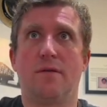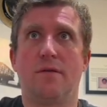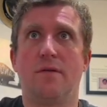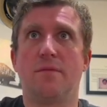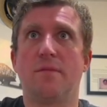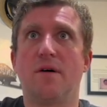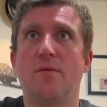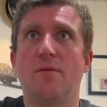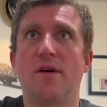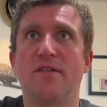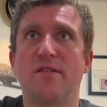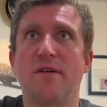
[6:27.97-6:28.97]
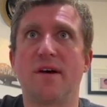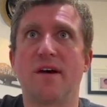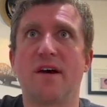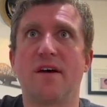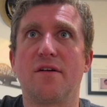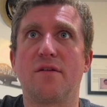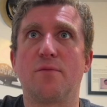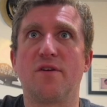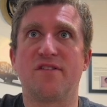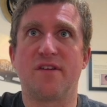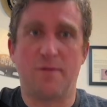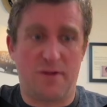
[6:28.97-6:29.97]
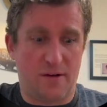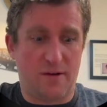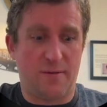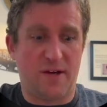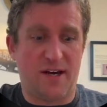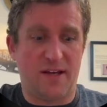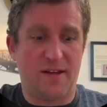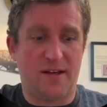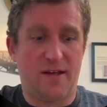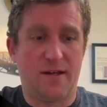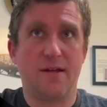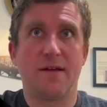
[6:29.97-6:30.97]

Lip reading: Oh, what else? I got another print statement there. Let me hide that.